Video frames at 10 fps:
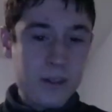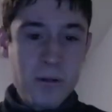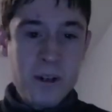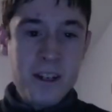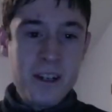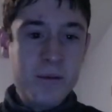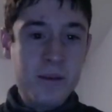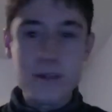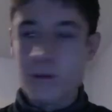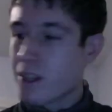one
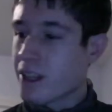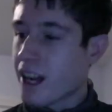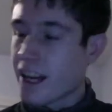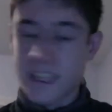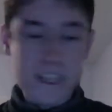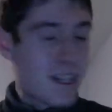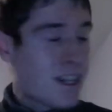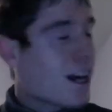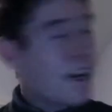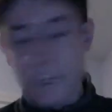was one I did
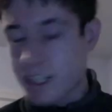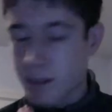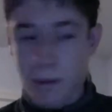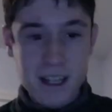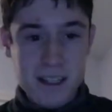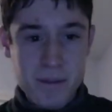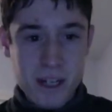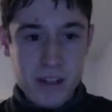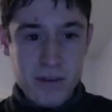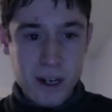not expect
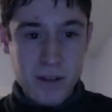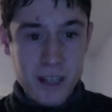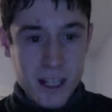much from,